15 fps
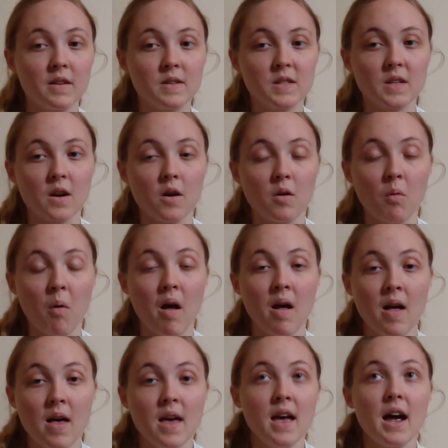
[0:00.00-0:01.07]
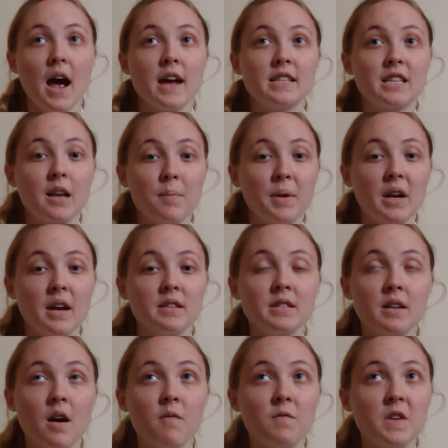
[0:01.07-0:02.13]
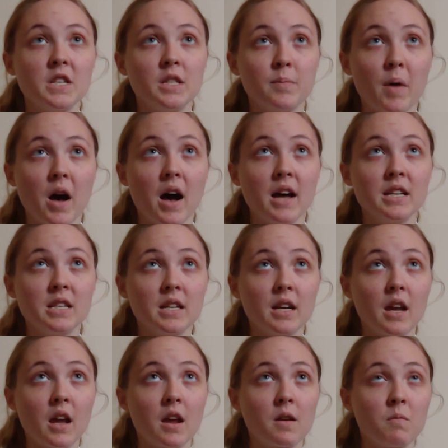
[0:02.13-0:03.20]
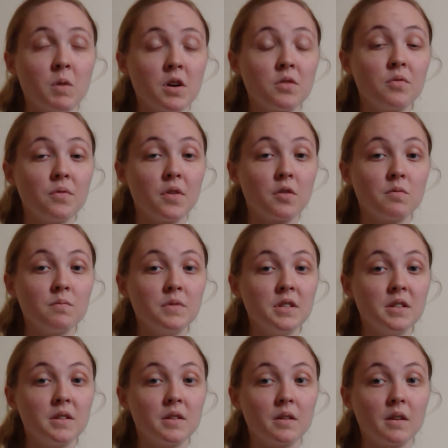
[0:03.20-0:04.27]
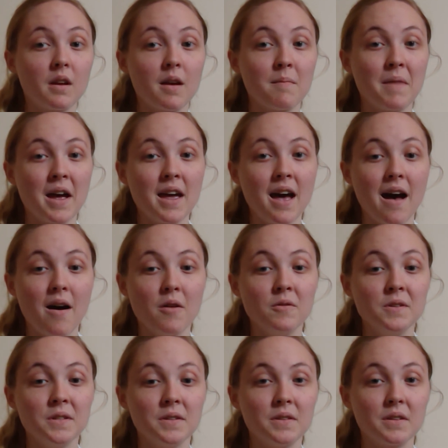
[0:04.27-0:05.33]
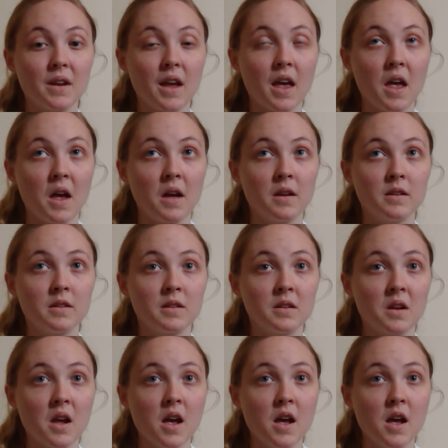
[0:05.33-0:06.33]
So I set up a nice comfy spot in one of the rooms in my house and